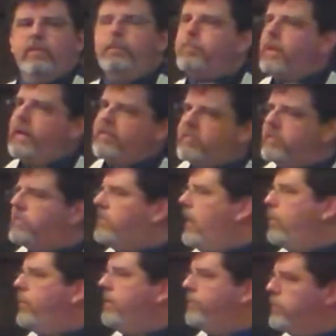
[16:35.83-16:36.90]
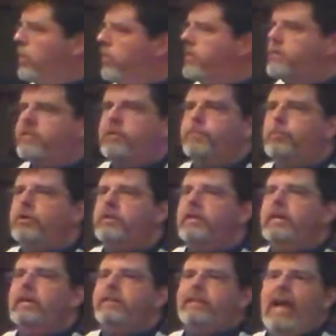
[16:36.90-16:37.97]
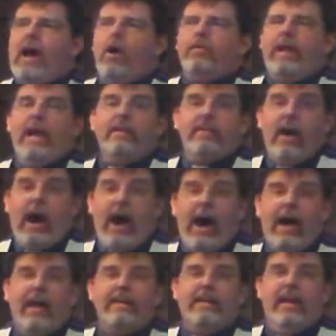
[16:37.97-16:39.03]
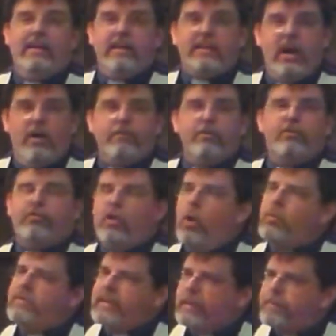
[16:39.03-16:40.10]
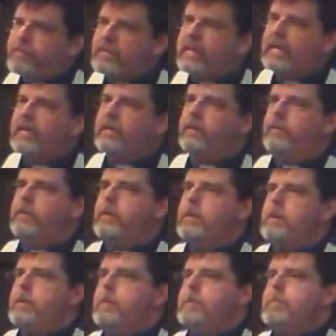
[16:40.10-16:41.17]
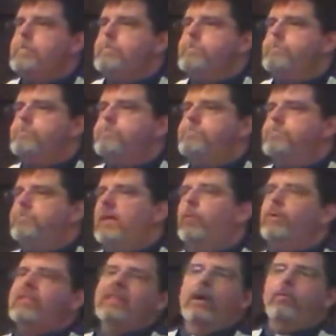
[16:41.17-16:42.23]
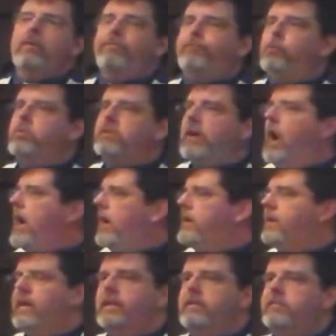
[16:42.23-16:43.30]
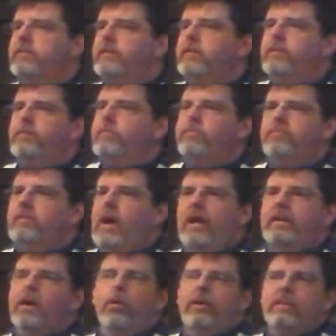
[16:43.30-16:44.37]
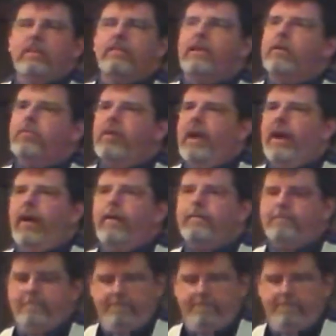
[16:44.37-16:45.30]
The places that we've learned to put down and to hide and to cover so deeply that we think we fooled God into not knowing that they're there.